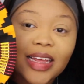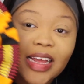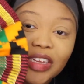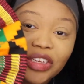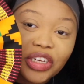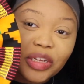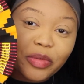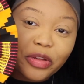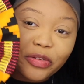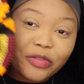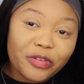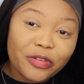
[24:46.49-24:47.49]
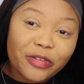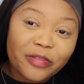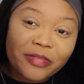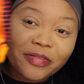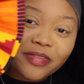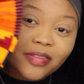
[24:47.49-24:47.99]
Isn't she beautiful?
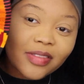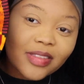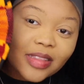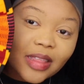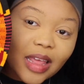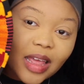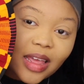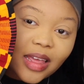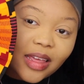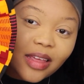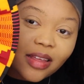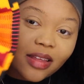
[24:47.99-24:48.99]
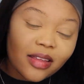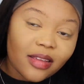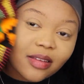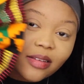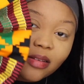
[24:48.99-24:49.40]
Like,